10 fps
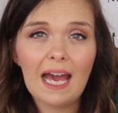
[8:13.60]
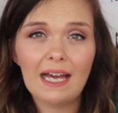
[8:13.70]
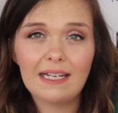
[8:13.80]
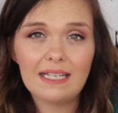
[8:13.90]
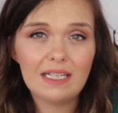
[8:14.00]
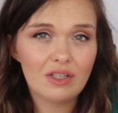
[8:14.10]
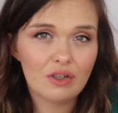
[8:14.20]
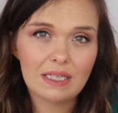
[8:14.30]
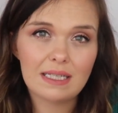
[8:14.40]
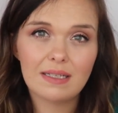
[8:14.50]
and he
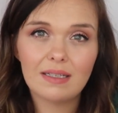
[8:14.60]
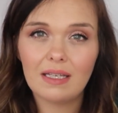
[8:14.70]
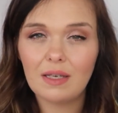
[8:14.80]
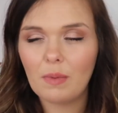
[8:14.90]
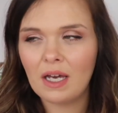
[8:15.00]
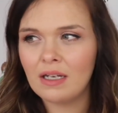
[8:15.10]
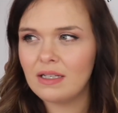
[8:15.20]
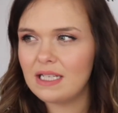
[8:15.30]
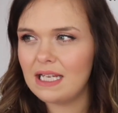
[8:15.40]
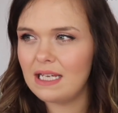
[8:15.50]
enjoys his sleep,
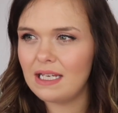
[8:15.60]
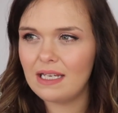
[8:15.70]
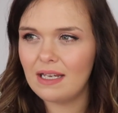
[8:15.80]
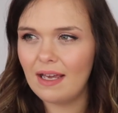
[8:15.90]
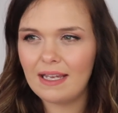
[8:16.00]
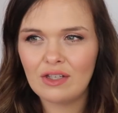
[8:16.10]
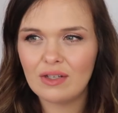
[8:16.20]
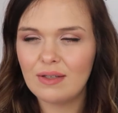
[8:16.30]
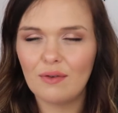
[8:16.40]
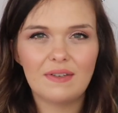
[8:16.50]
and he
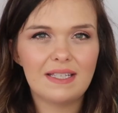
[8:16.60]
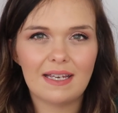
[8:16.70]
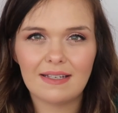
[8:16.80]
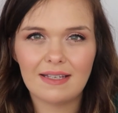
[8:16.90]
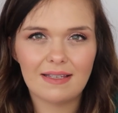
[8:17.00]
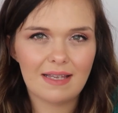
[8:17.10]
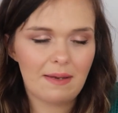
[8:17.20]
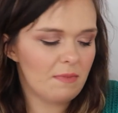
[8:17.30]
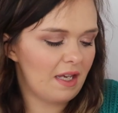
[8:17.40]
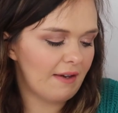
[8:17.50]
just sort of sticks to the
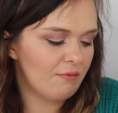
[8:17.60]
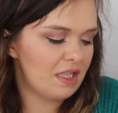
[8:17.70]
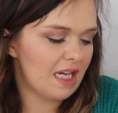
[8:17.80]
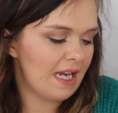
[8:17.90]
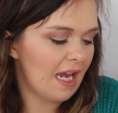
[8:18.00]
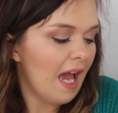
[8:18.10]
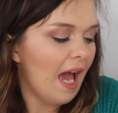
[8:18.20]
same thing every day.